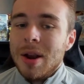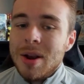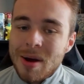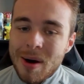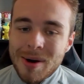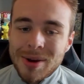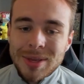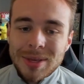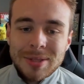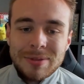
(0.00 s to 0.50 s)

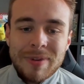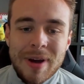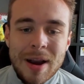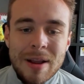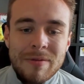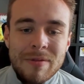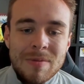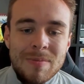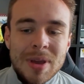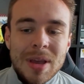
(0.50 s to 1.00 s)
Not a huge
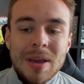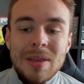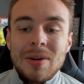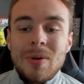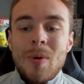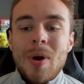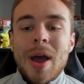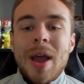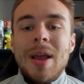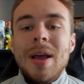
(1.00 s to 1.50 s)
fan of it, but
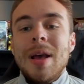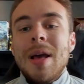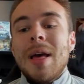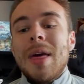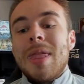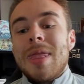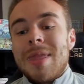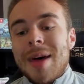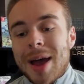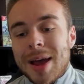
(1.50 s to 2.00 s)
either way,
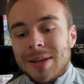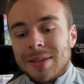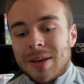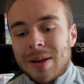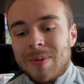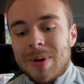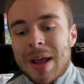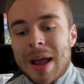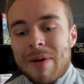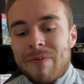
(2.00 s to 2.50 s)
that is
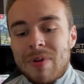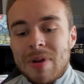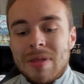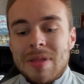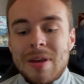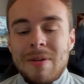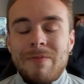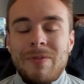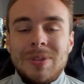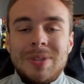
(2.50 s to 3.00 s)
going to be
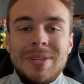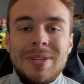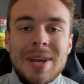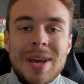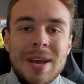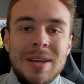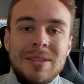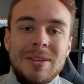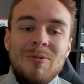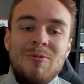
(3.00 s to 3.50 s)
everything for
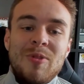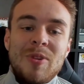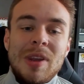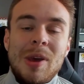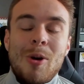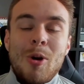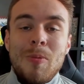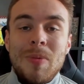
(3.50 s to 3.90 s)
today's video.